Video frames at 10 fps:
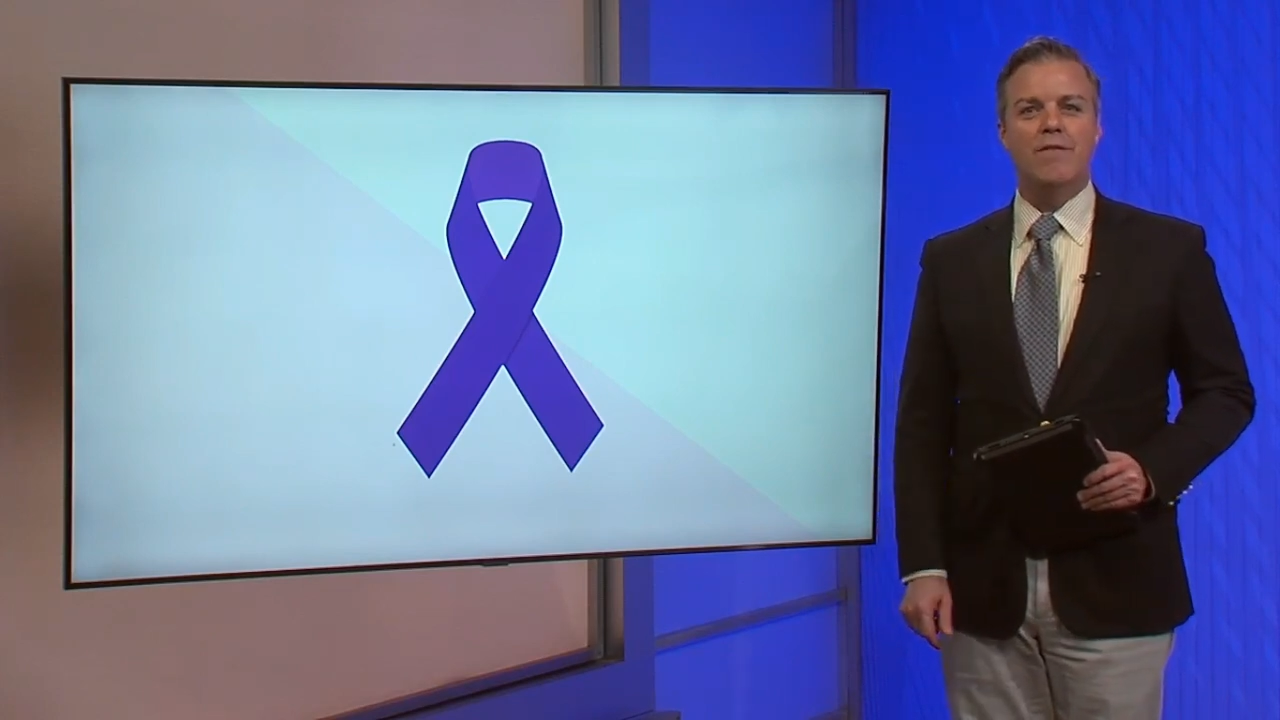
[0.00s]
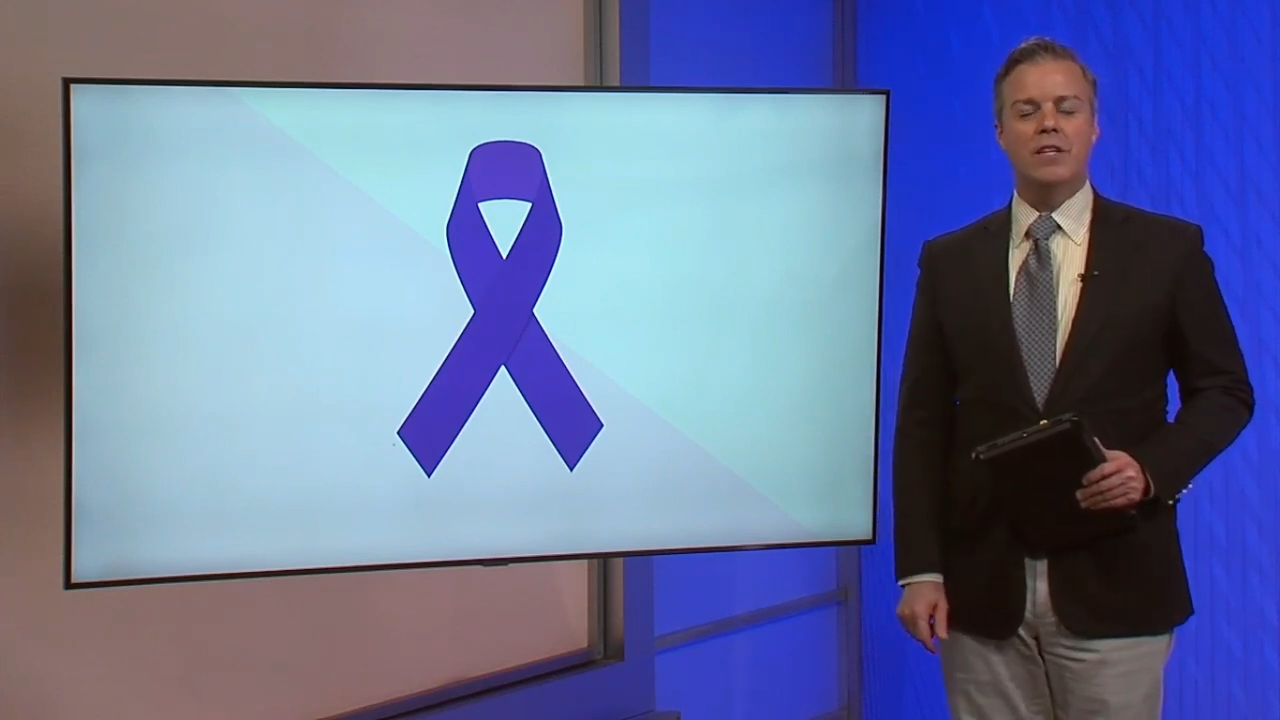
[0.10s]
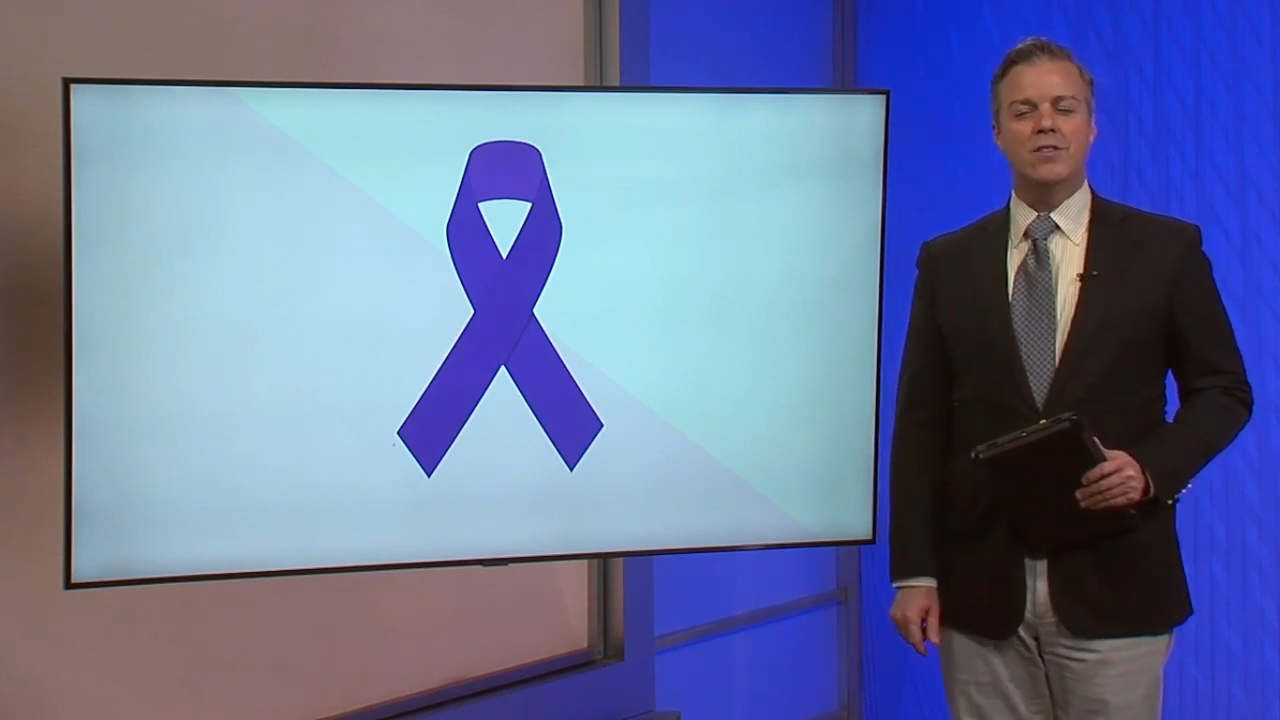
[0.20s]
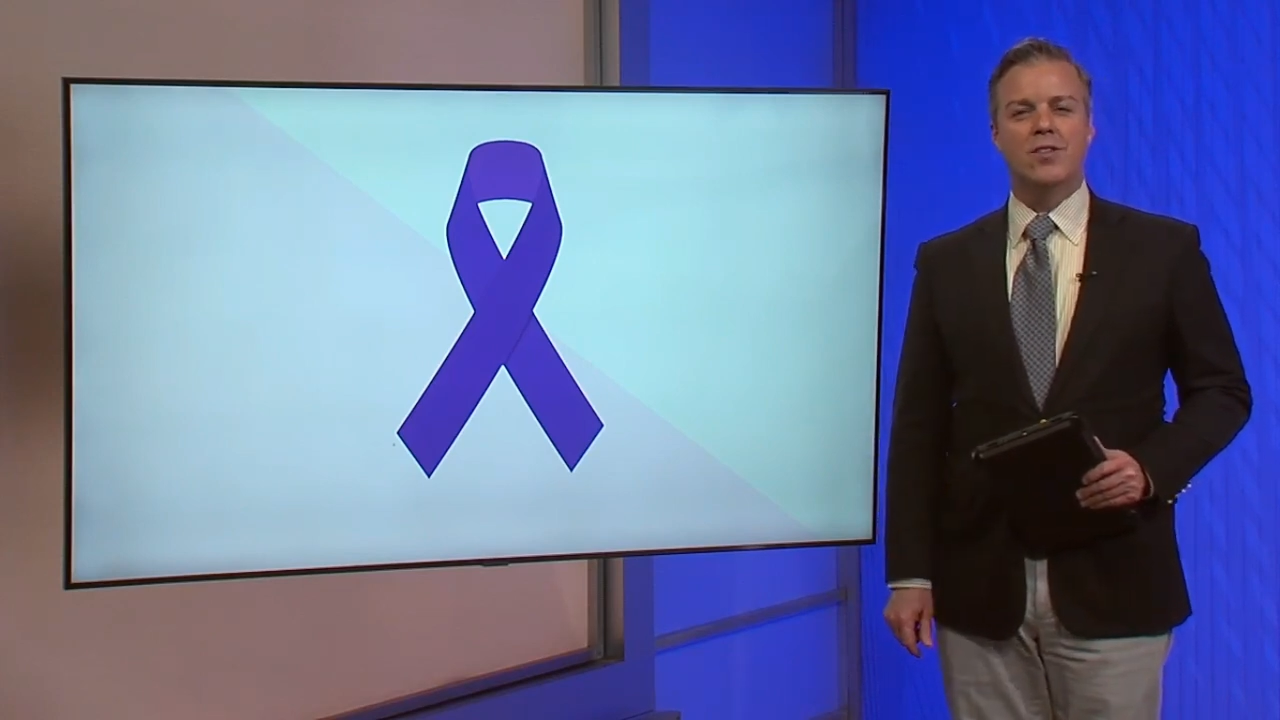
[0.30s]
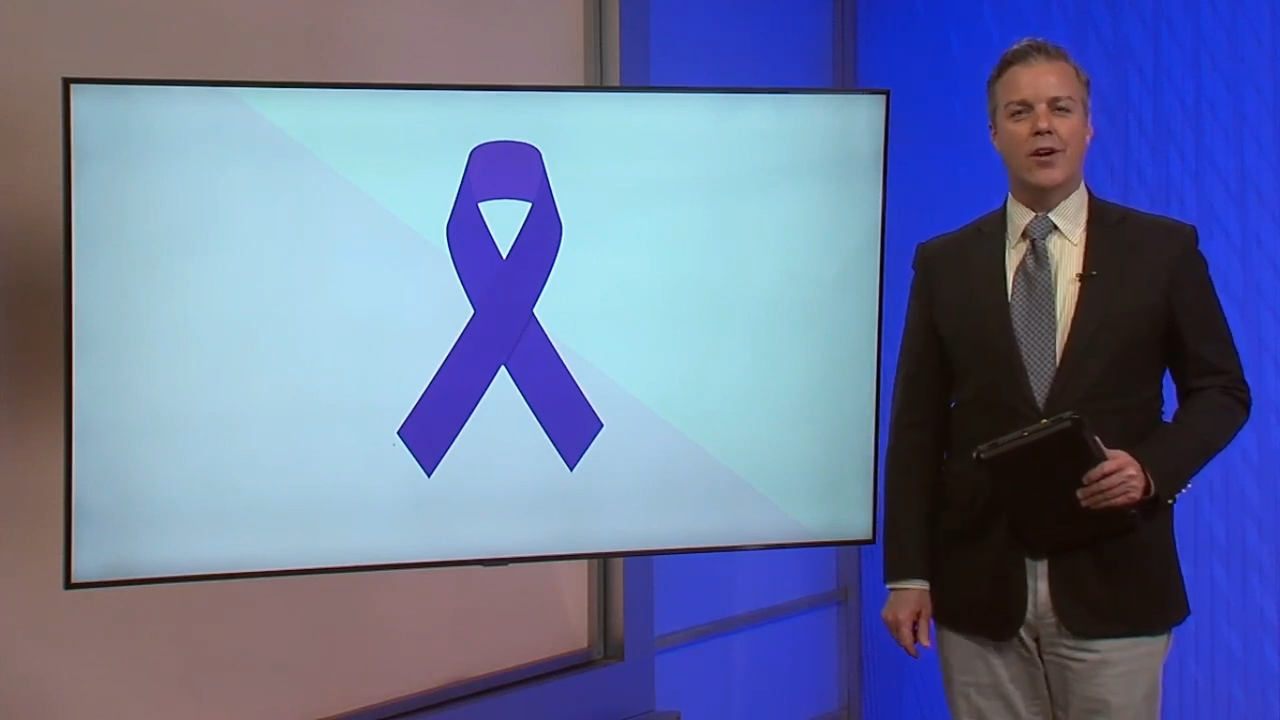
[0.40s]

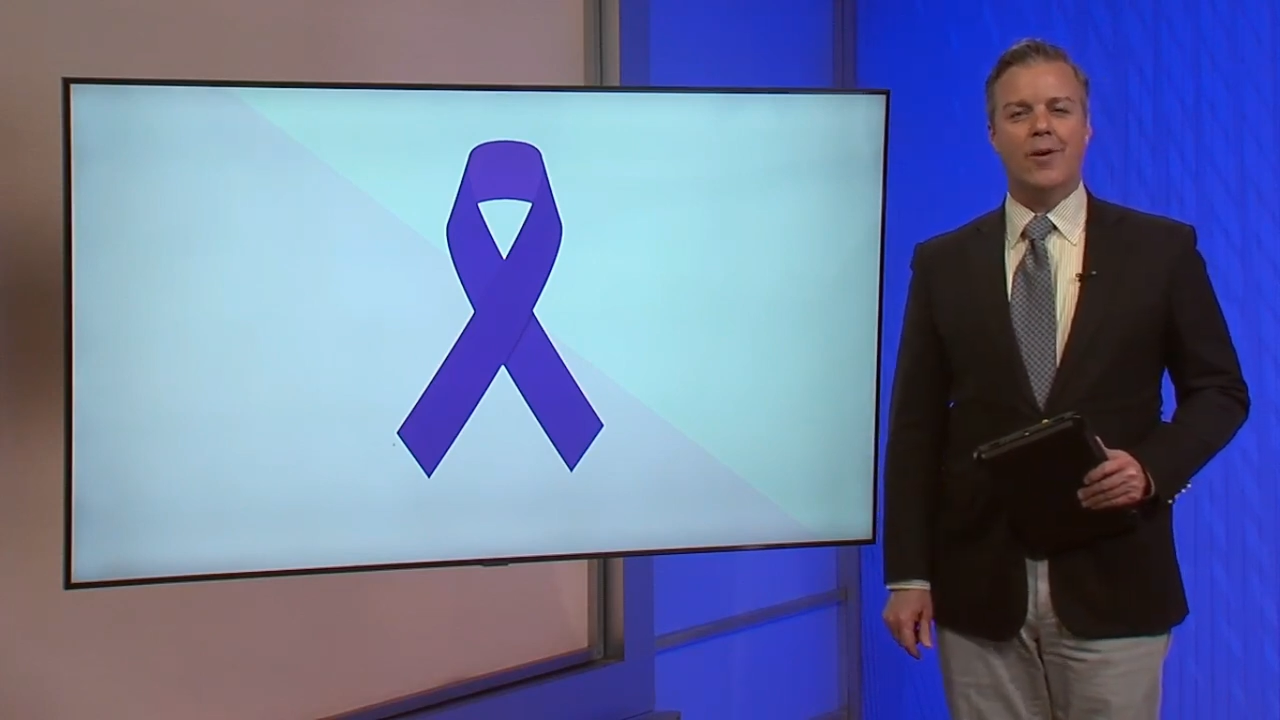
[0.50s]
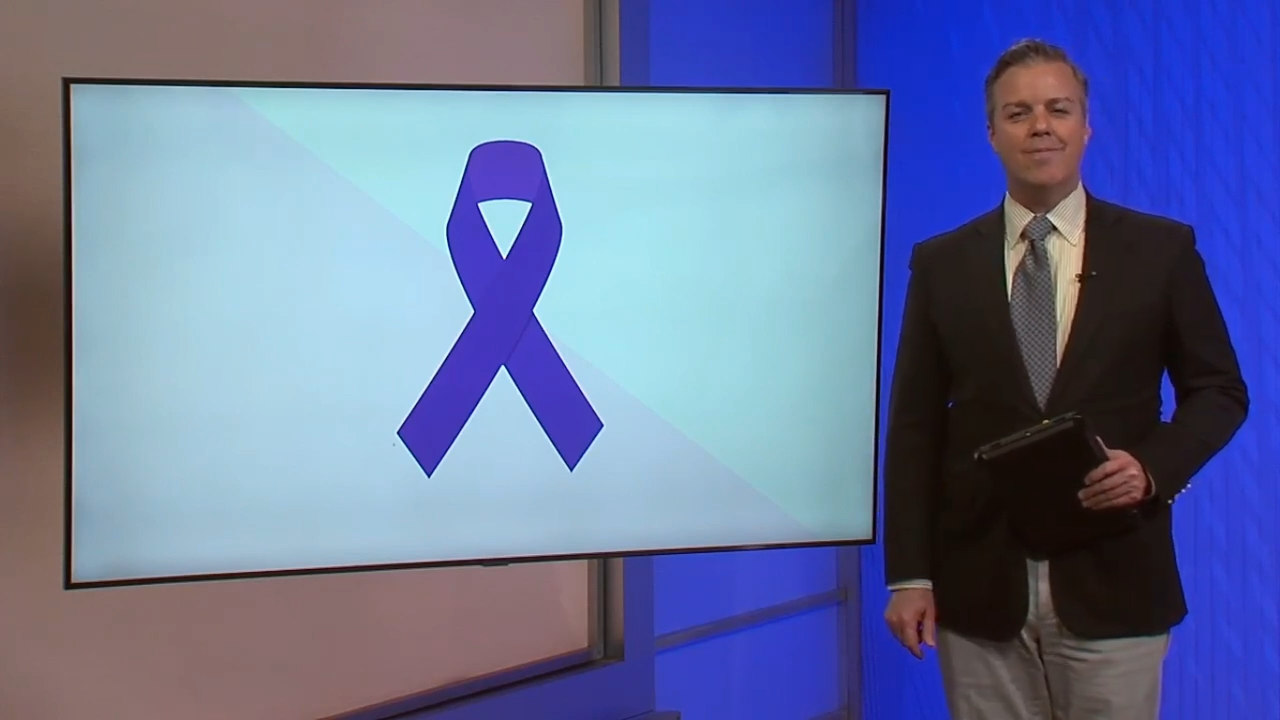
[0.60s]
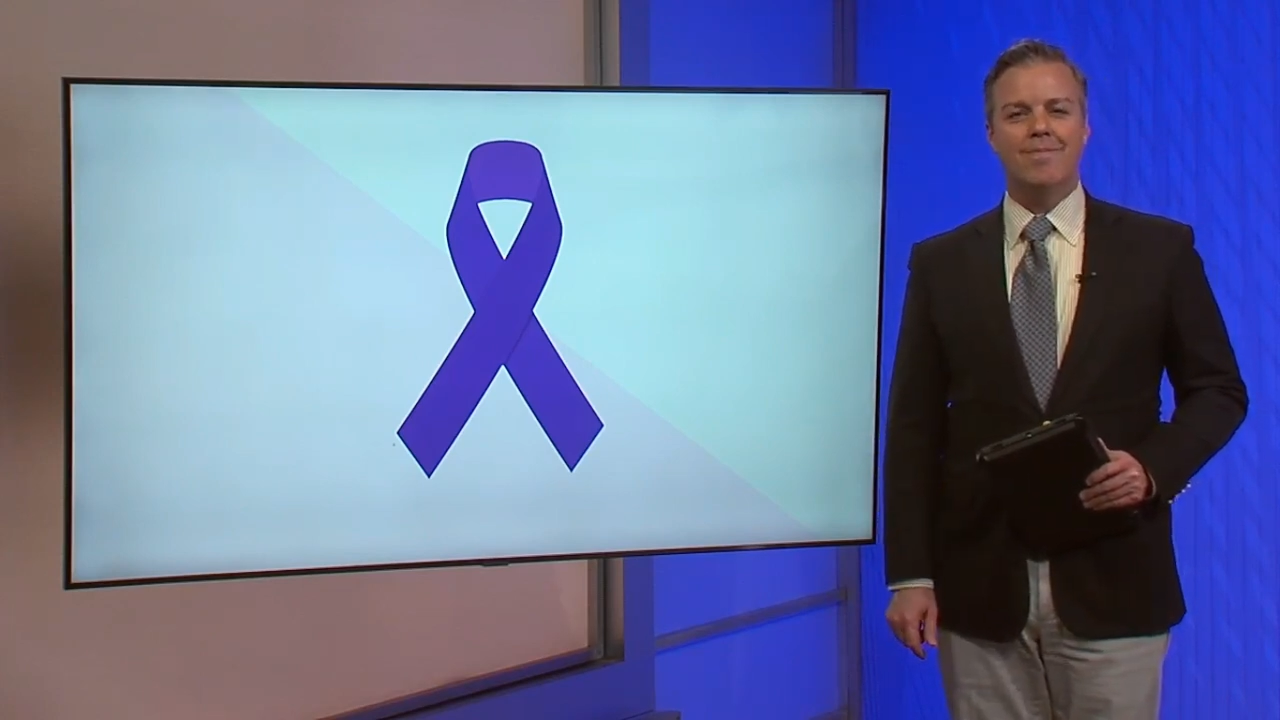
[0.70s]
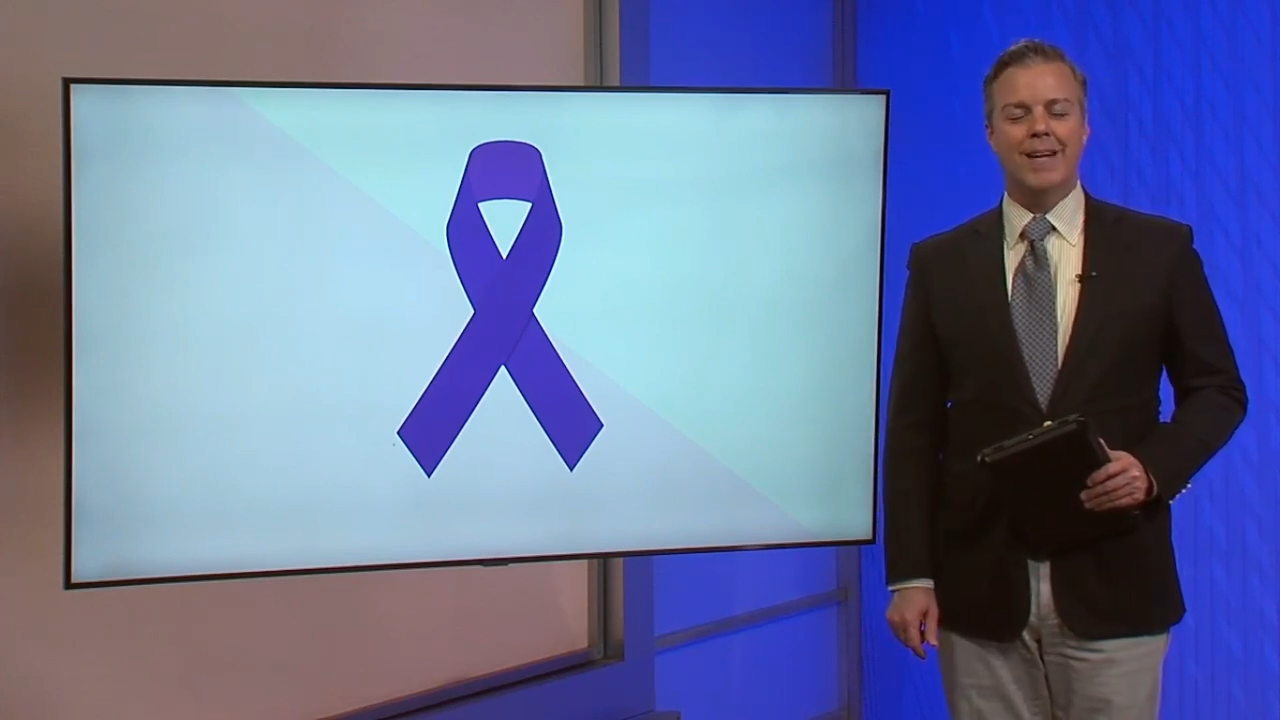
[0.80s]
Event Center